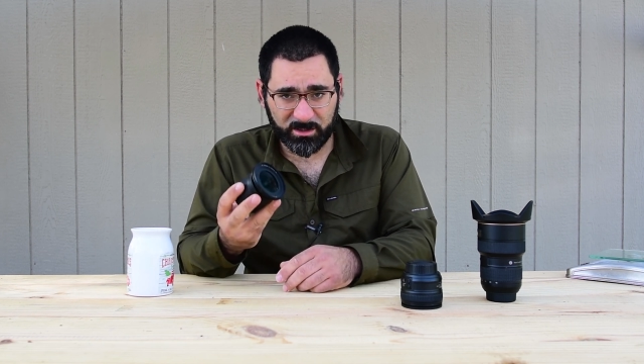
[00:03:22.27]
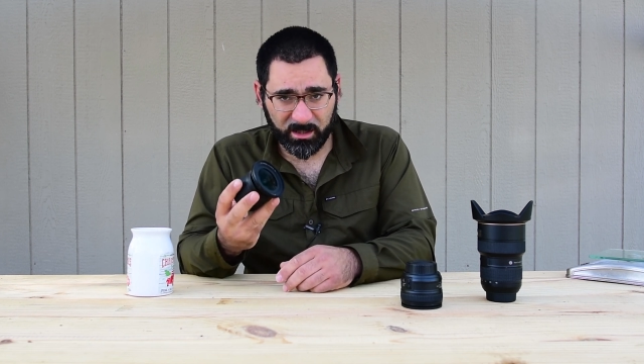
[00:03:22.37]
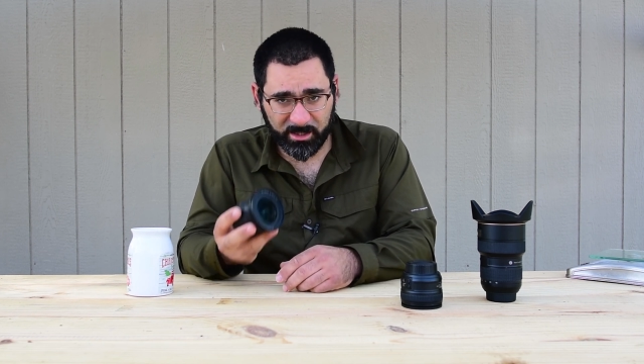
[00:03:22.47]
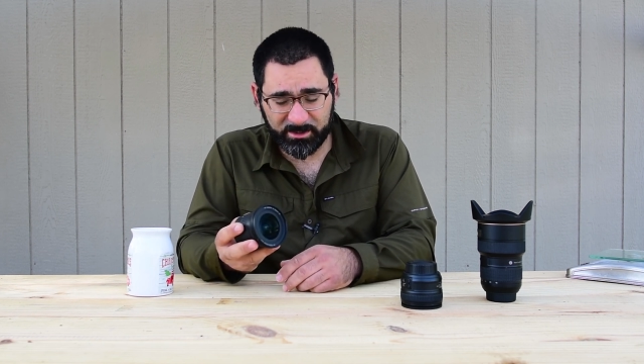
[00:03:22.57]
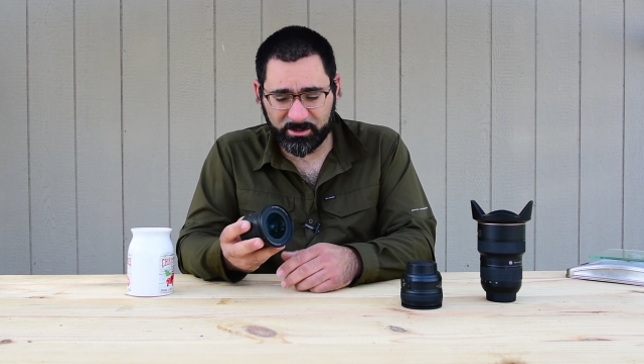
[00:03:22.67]
to
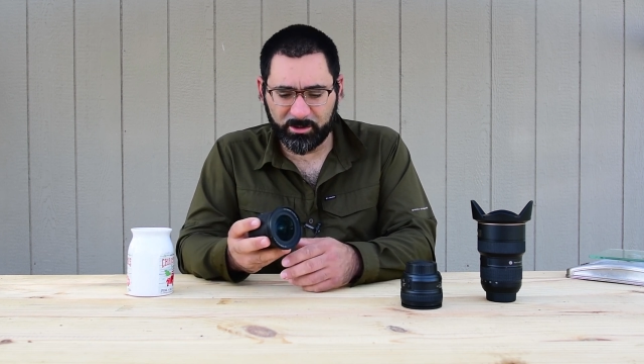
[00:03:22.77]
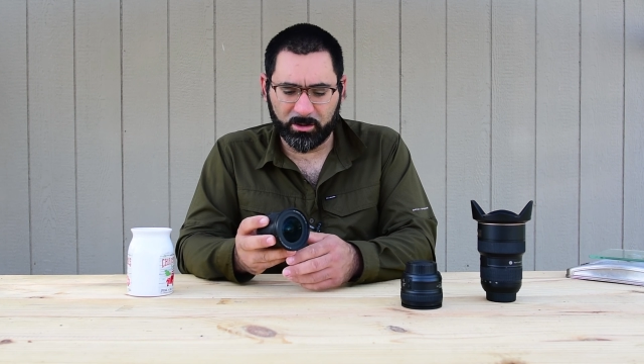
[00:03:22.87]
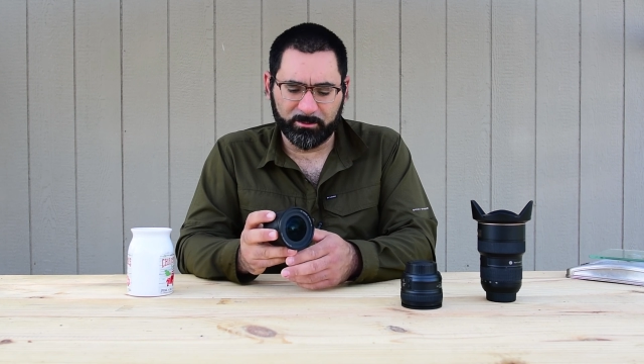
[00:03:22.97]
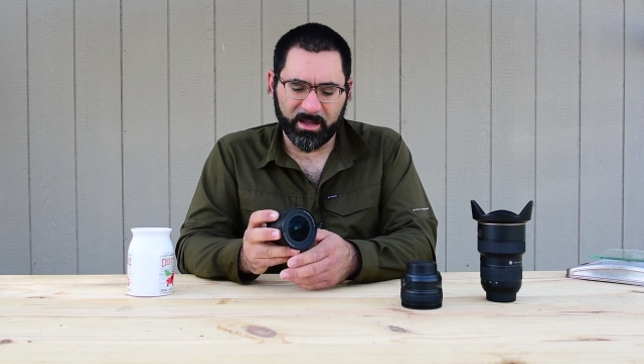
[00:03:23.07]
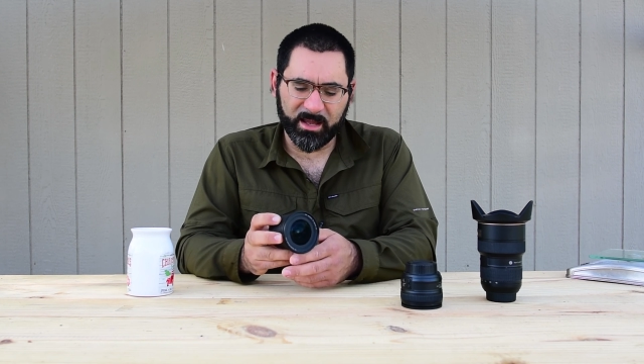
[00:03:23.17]
lighten
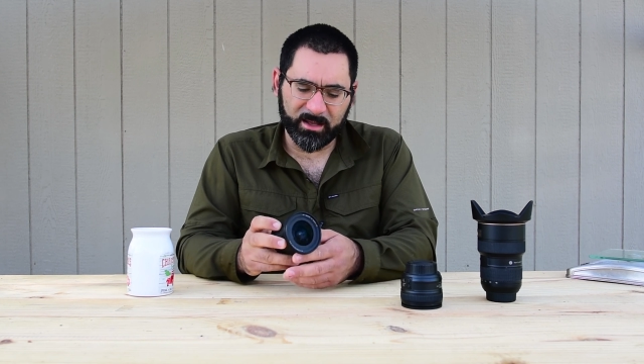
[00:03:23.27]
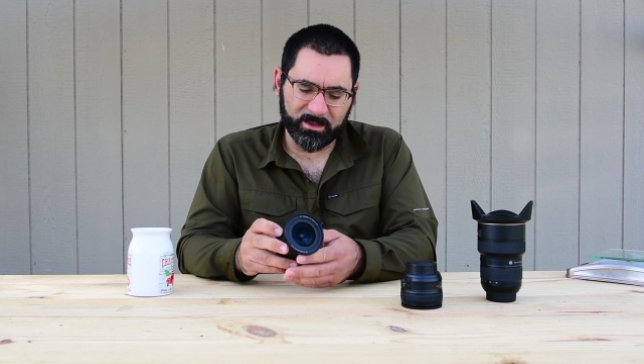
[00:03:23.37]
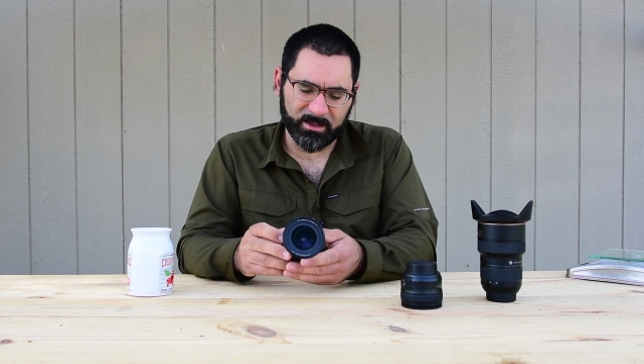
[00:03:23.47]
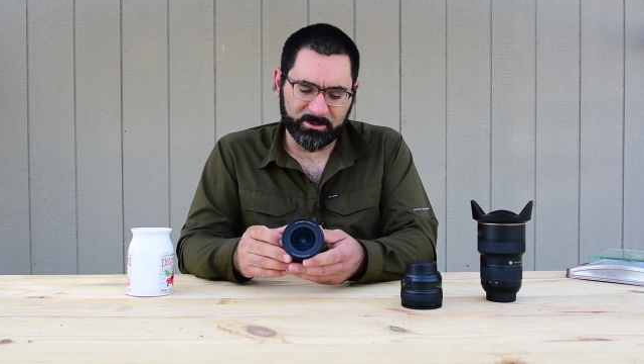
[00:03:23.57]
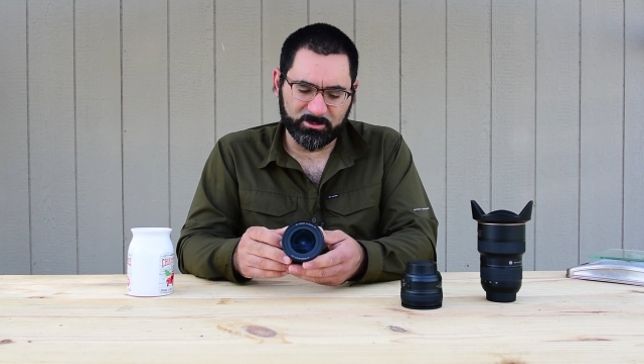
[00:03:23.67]
your
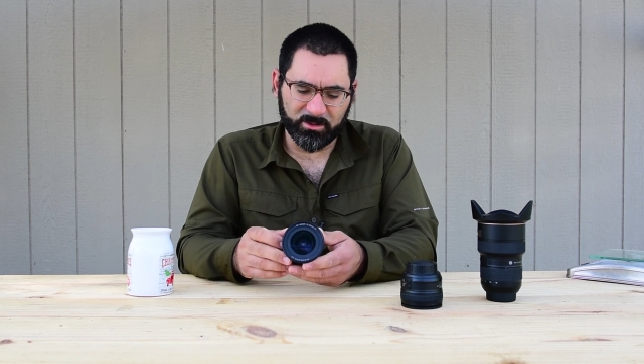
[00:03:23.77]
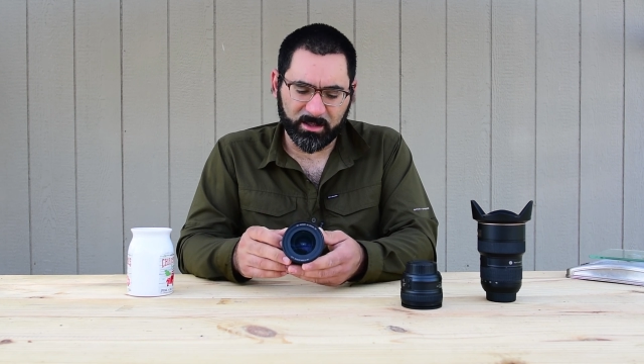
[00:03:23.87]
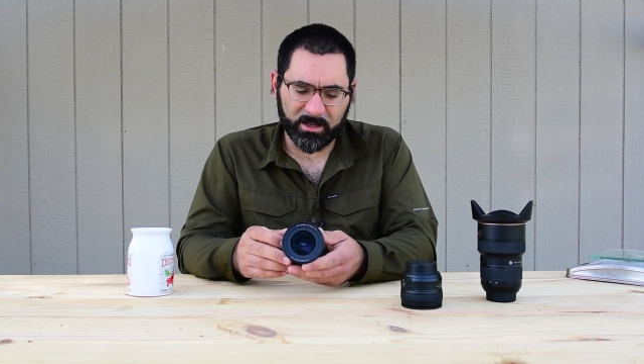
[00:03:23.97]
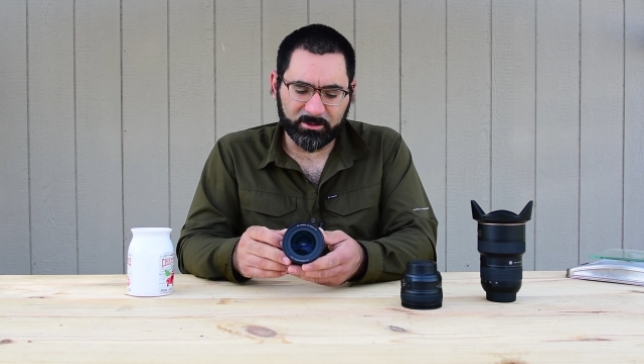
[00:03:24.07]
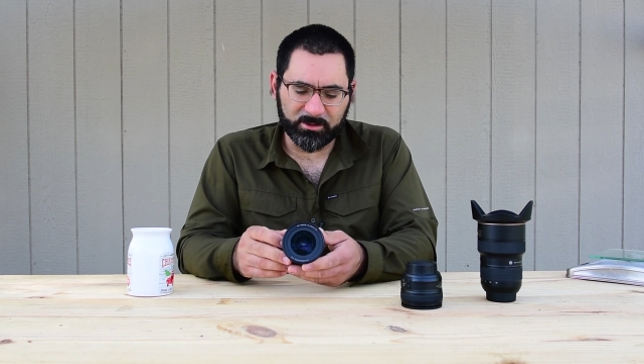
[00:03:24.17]
bag and to
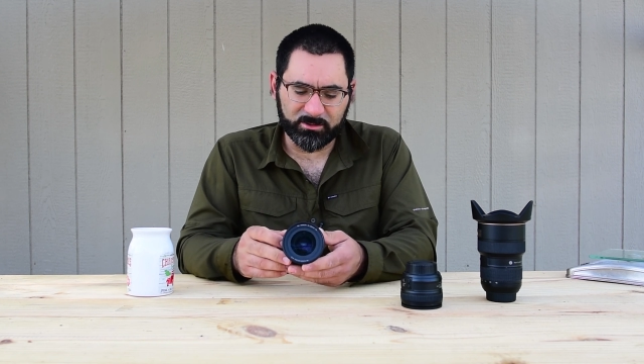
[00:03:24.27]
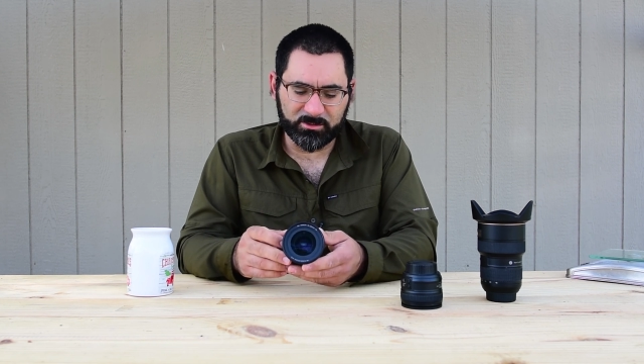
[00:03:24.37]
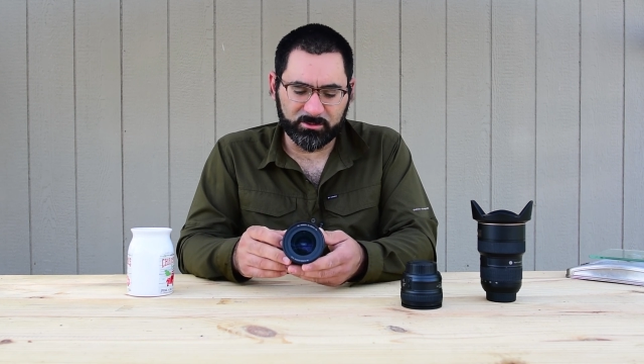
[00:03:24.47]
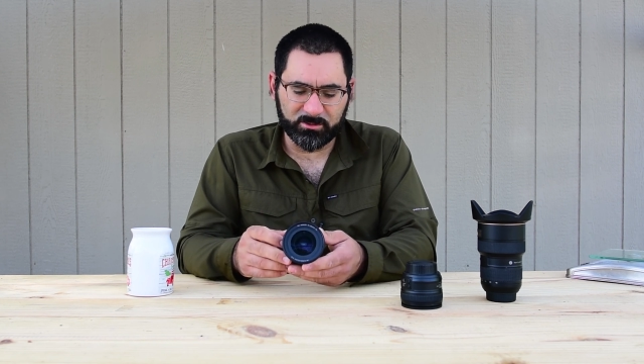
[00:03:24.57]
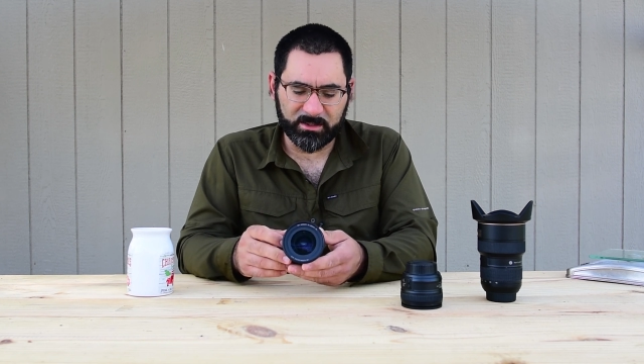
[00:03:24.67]
allow you to